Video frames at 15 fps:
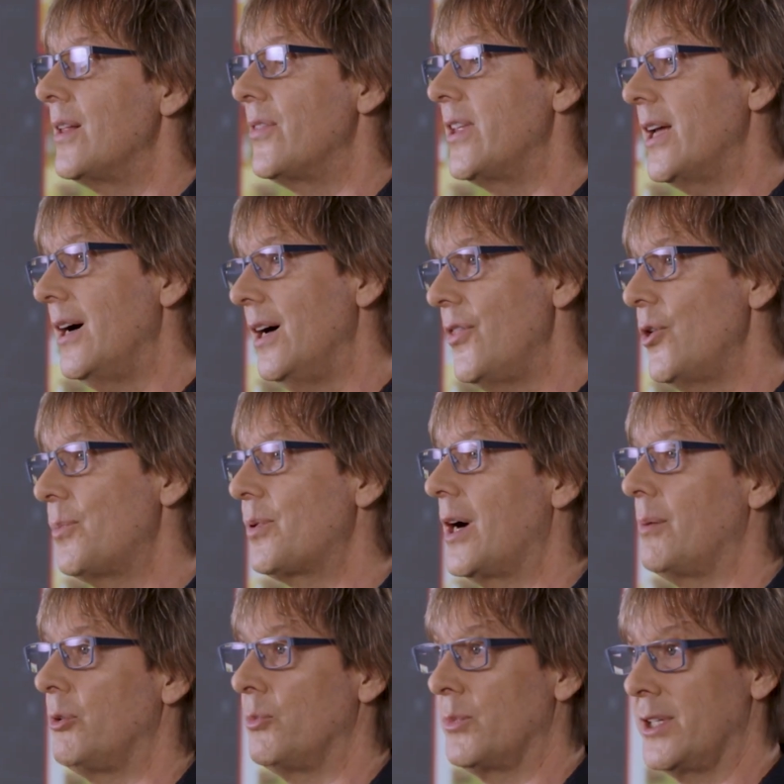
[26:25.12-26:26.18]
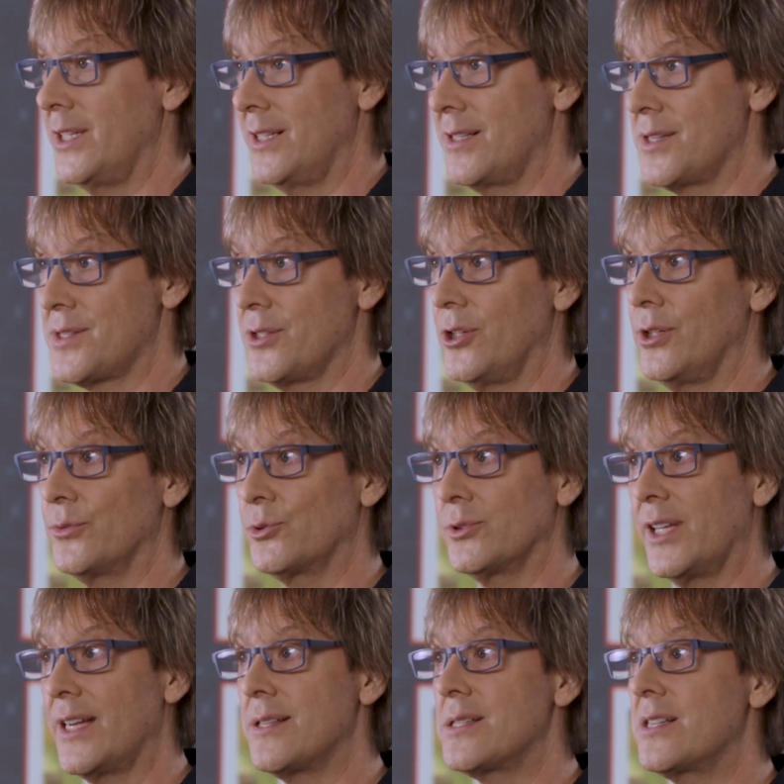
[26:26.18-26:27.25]
The other problem we need to solve
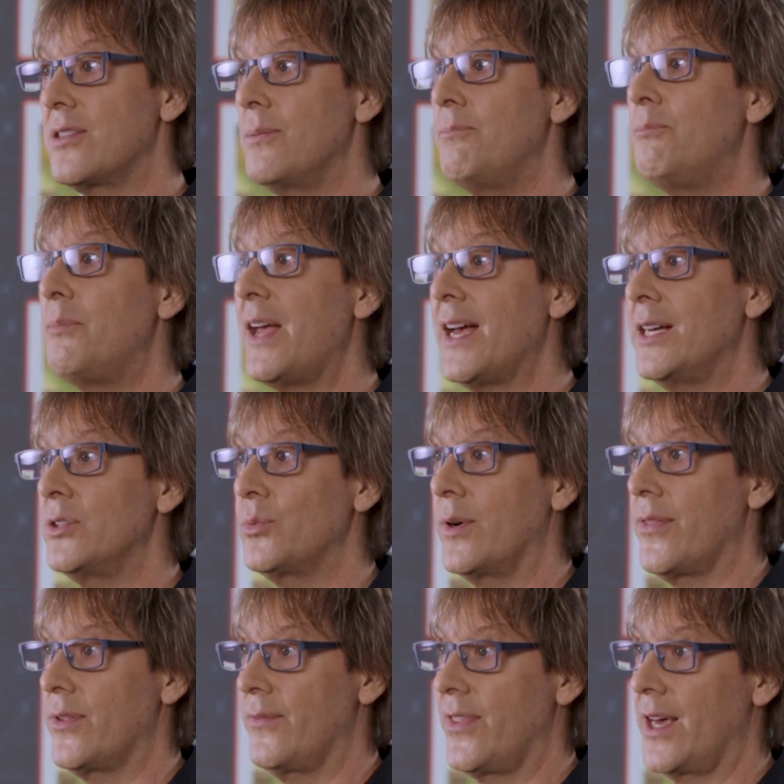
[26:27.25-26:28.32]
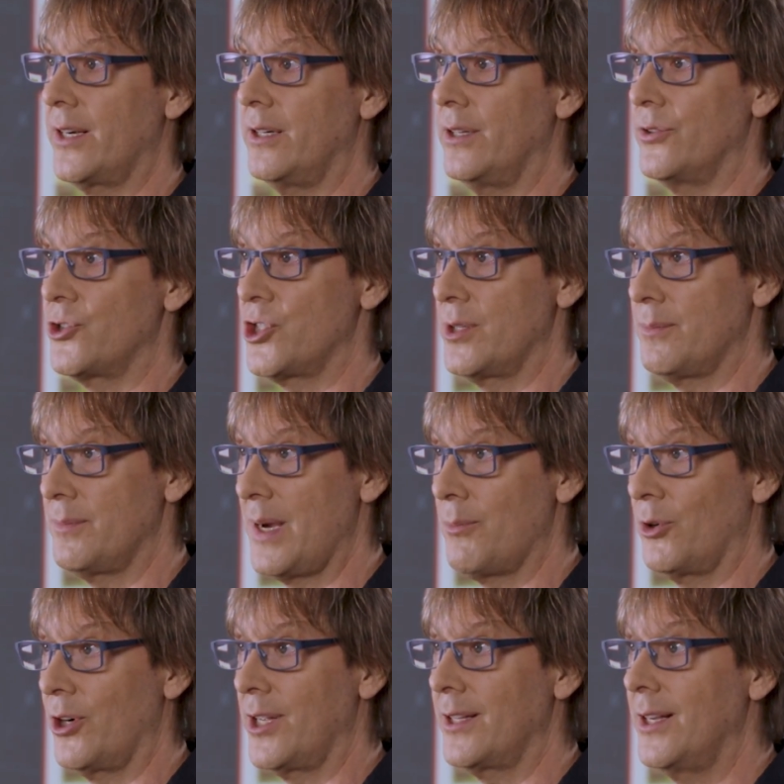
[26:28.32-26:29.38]
relates to the bandwidth of that on-chip
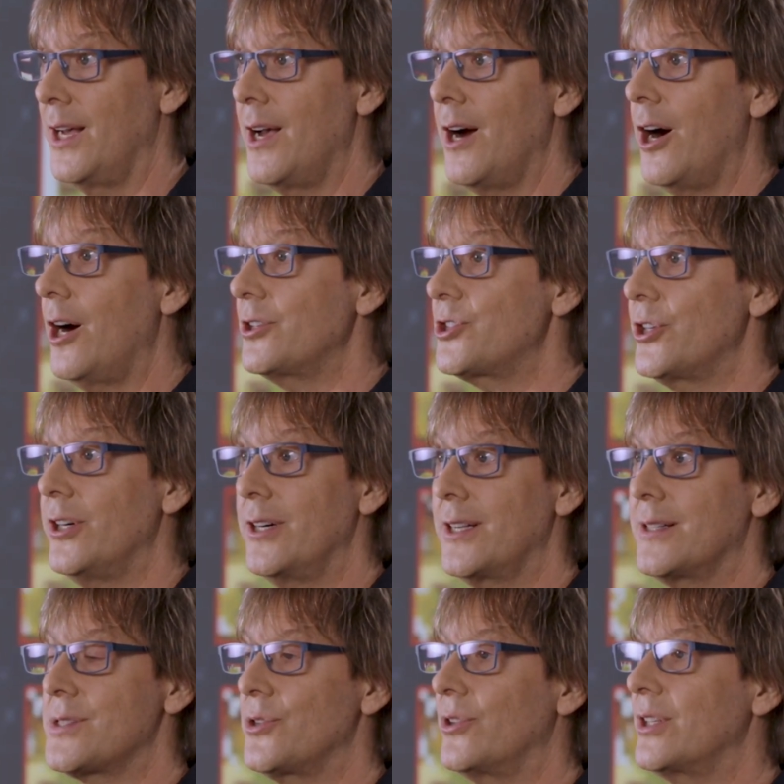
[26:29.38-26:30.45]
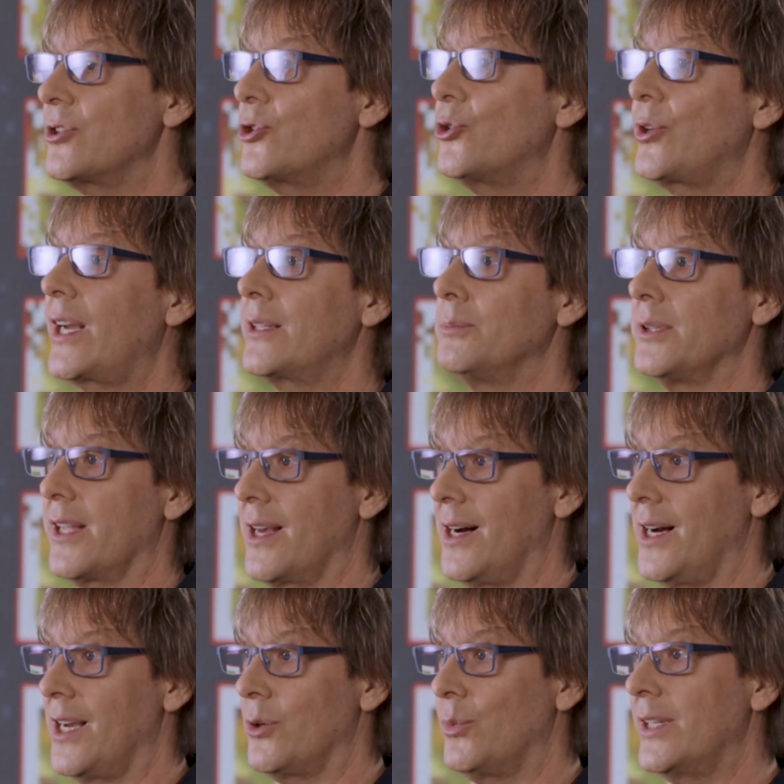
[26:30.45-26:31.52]
memory. Our targets are incredibly
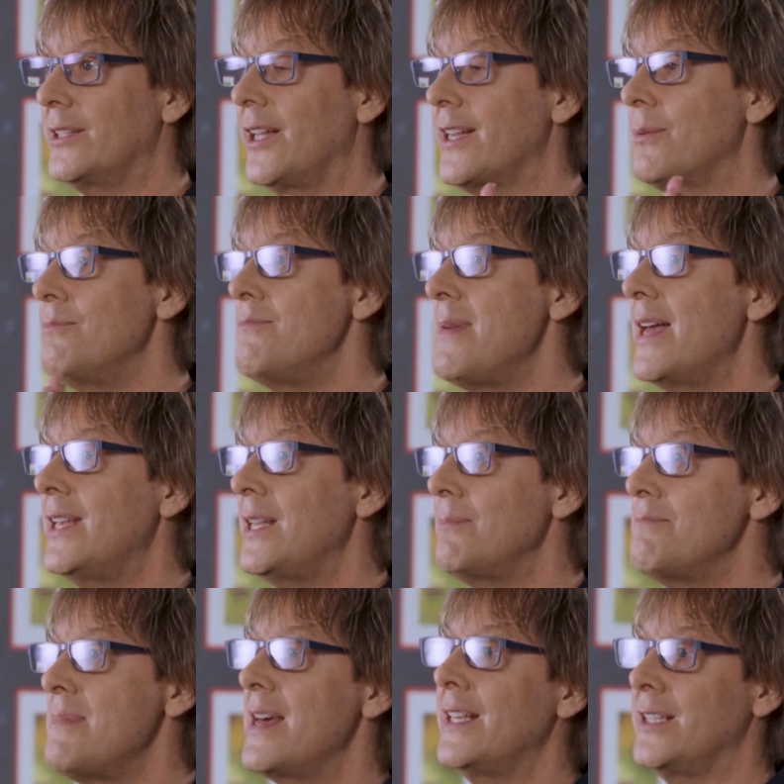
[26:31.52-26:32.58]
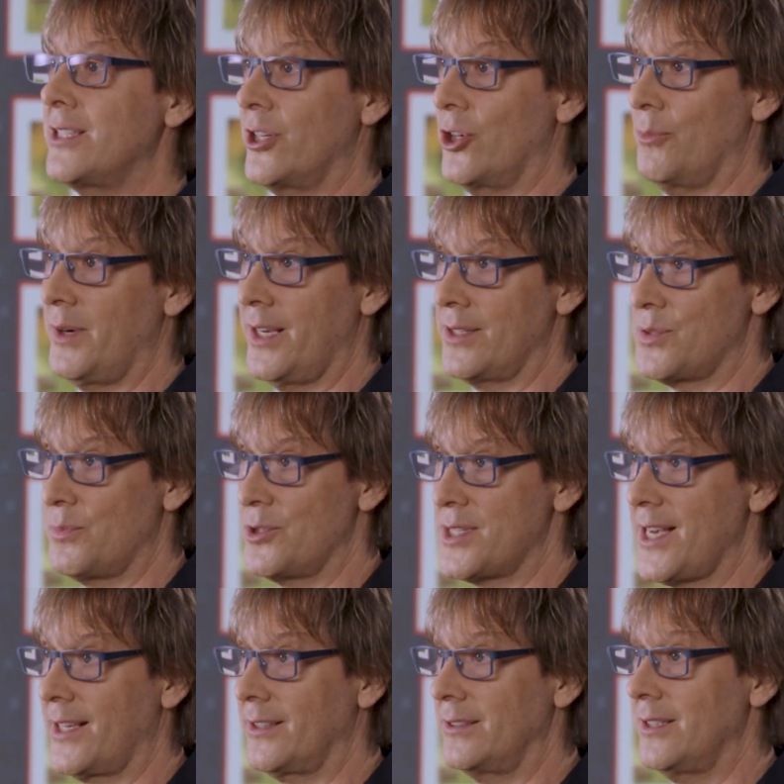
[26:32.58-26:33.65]
high. We'd like many, many terabytes per
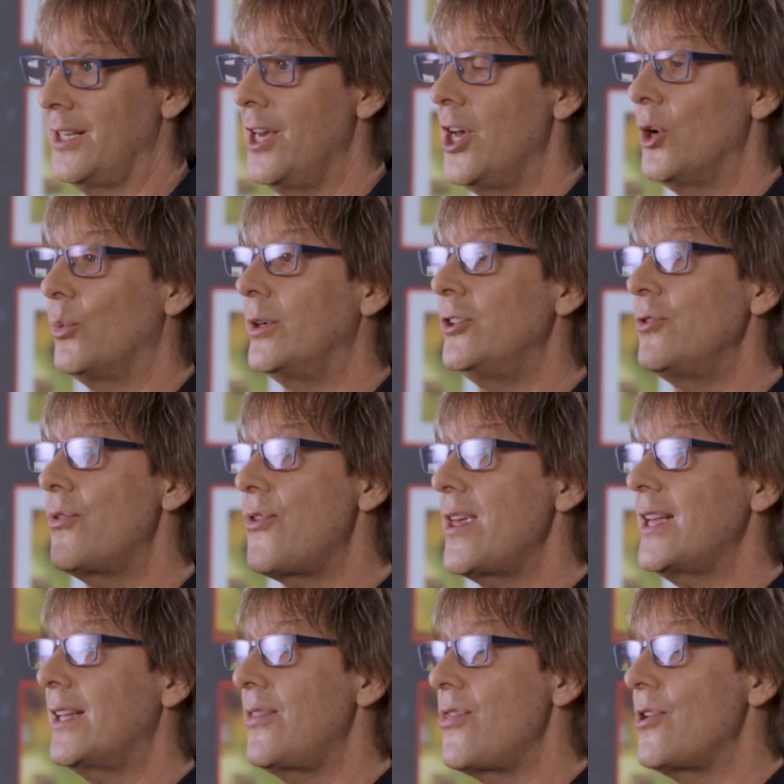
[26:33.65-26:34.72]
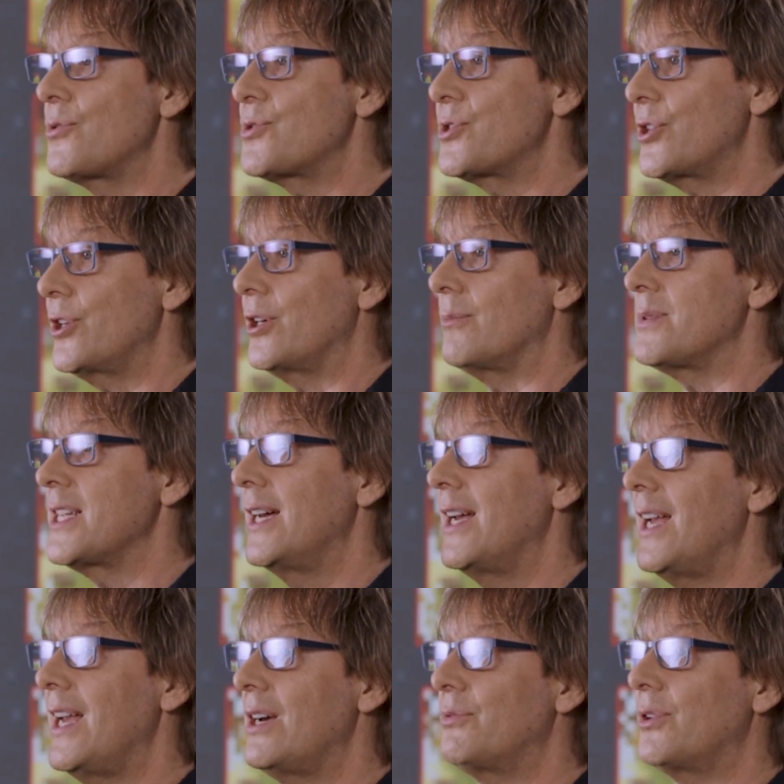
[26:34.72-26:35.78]
second. When you think in those terms,
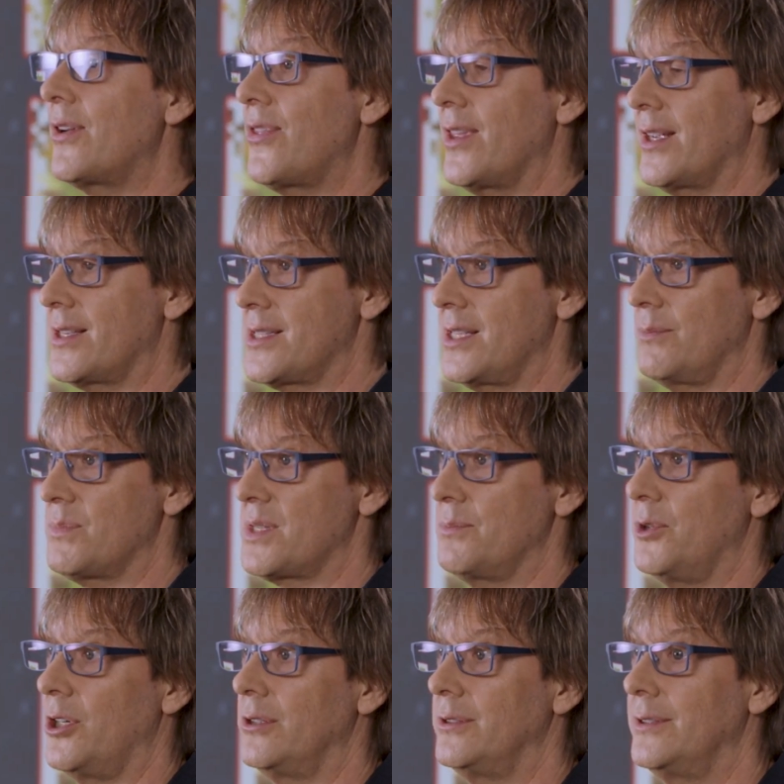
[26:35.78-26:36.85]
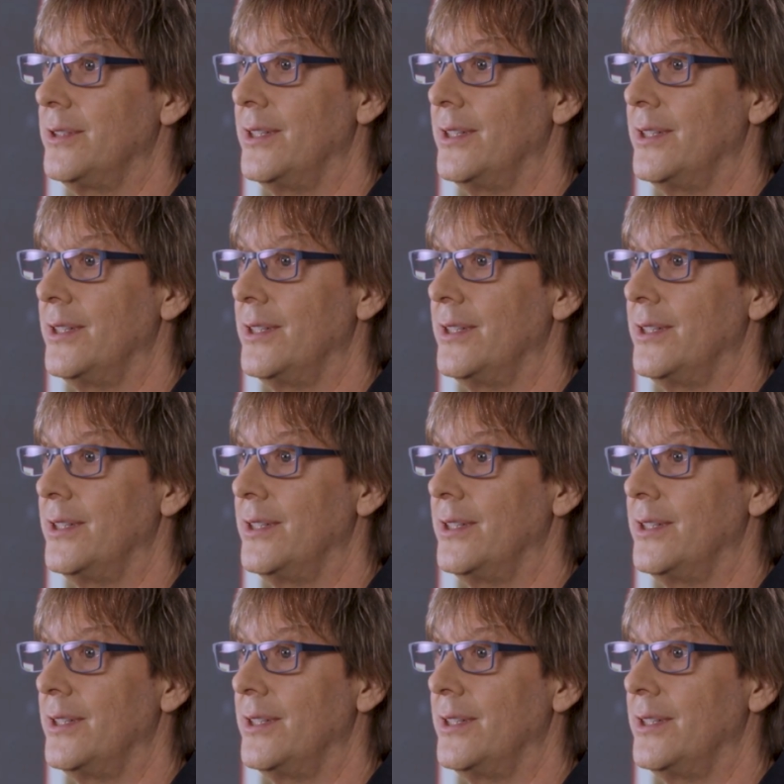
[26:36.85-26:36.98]
everything seems small.